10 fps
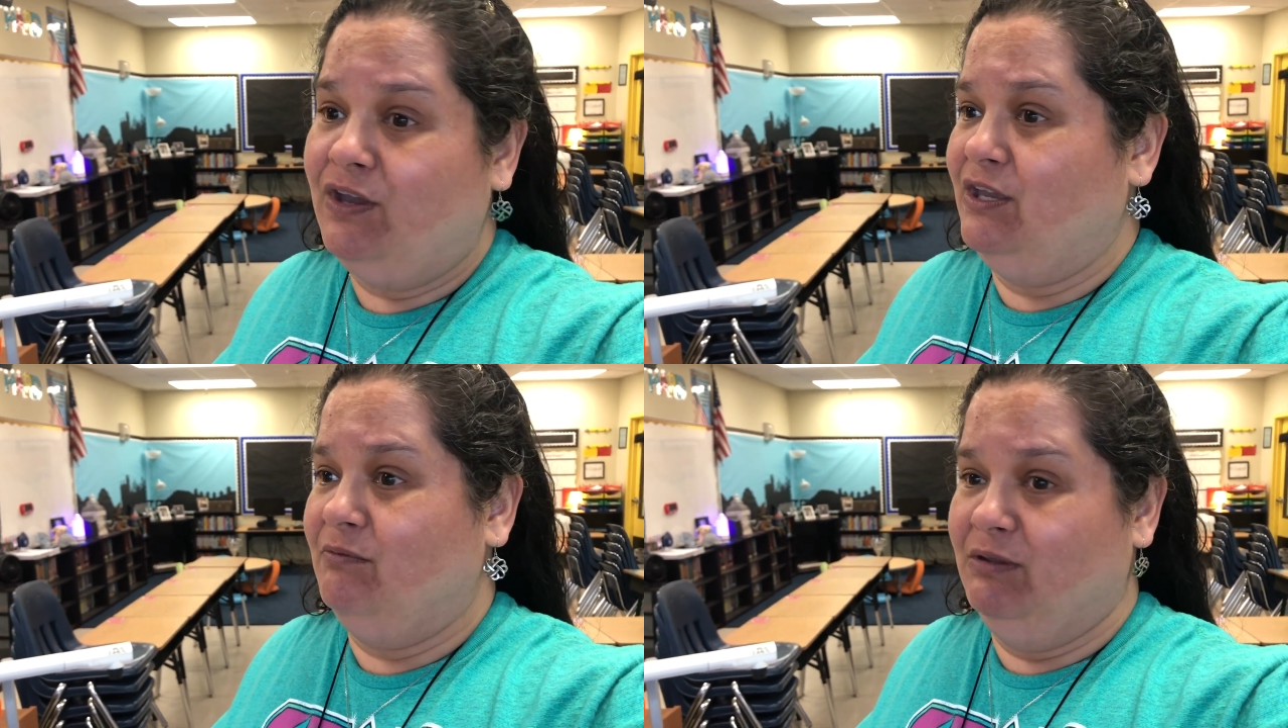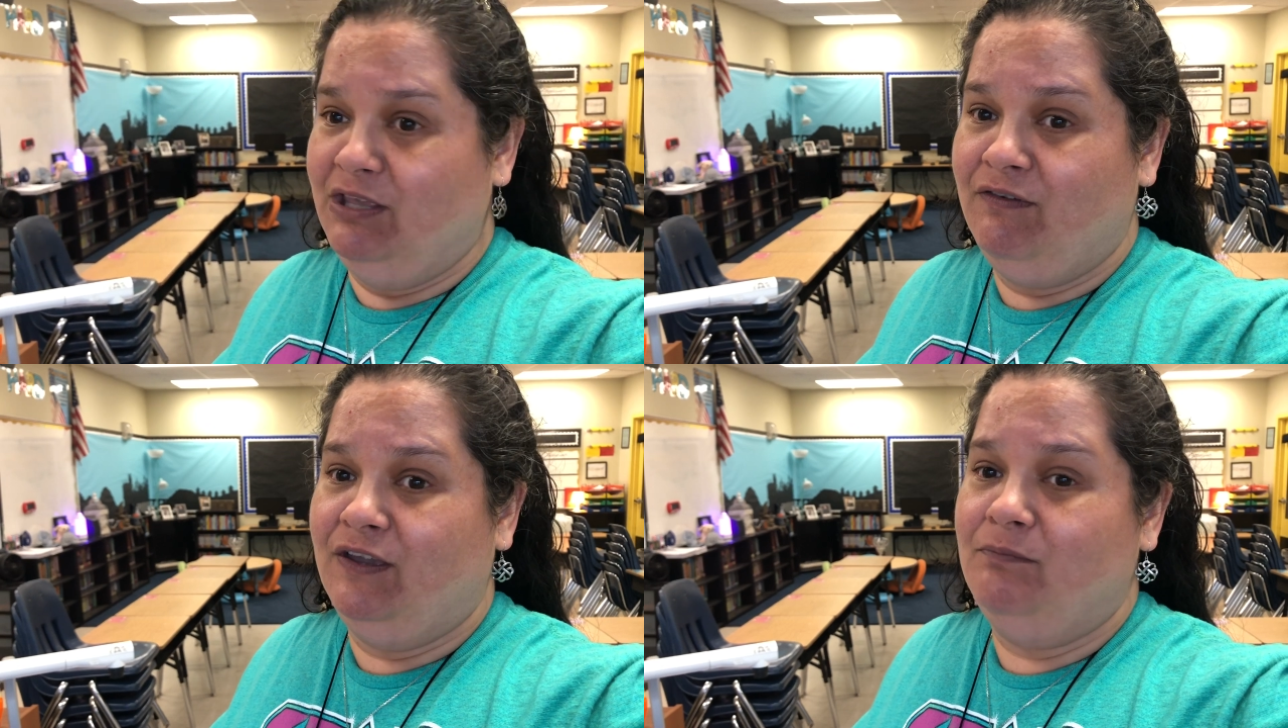I can't
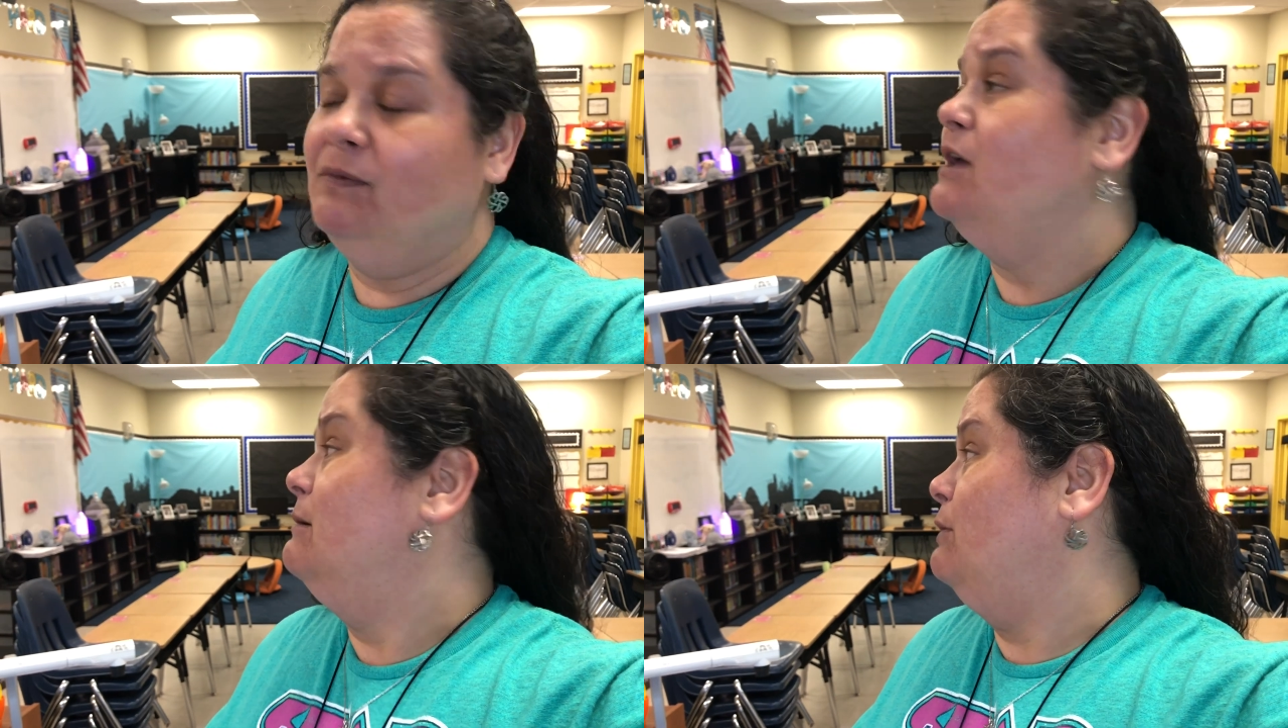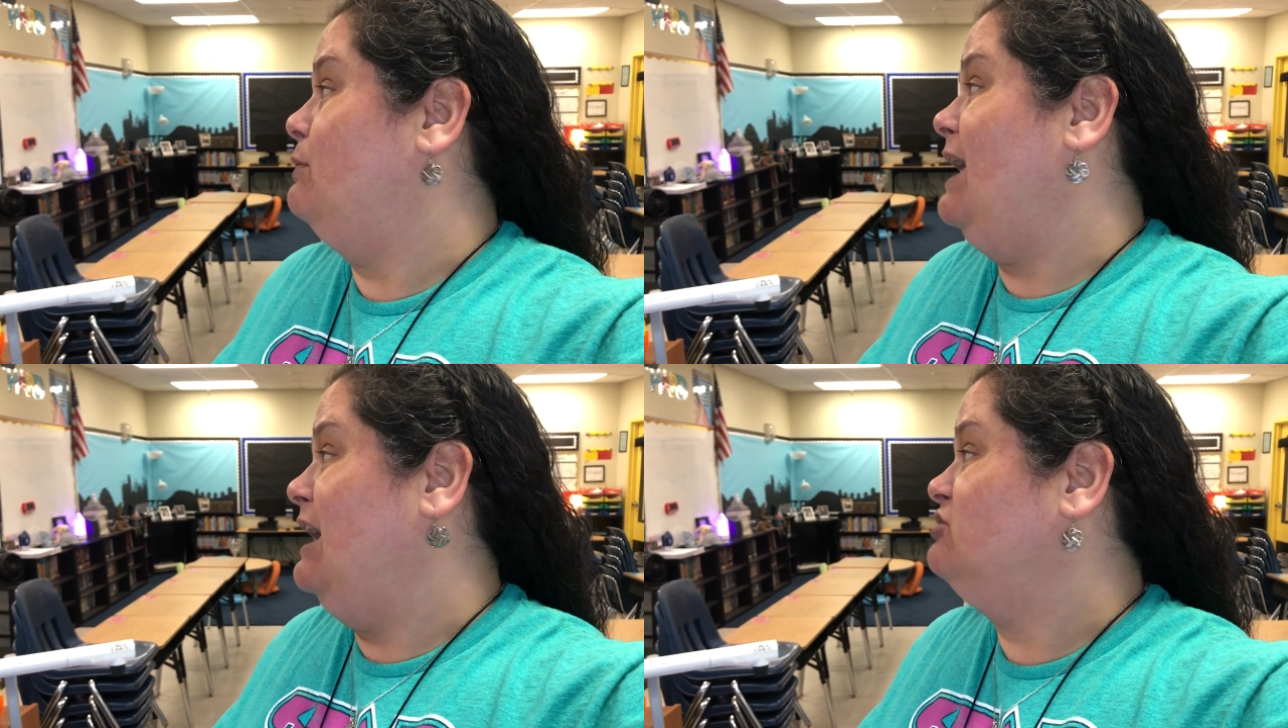believe it, but
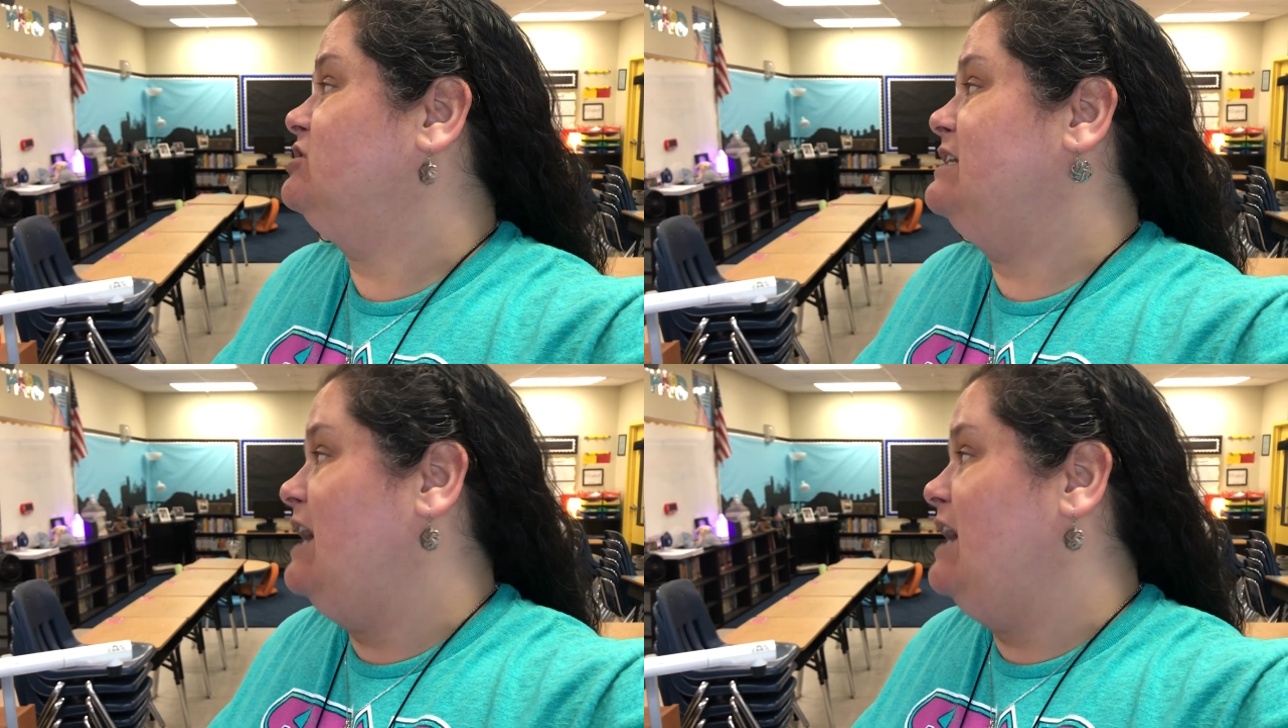we actually